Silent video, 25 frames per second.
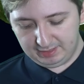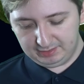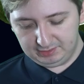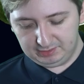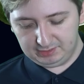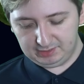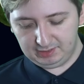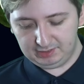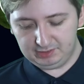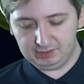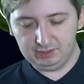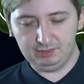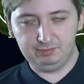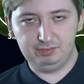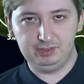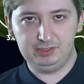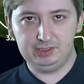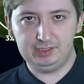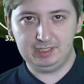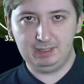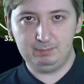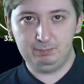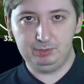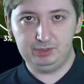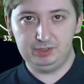and sea surface
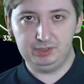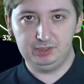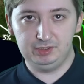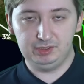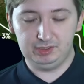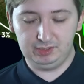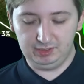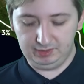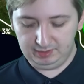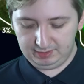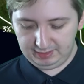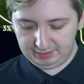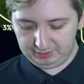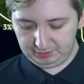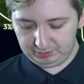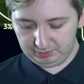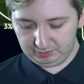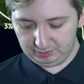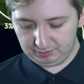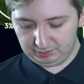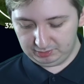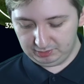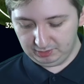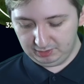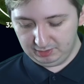temperatures,
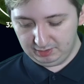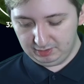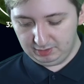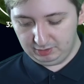conditions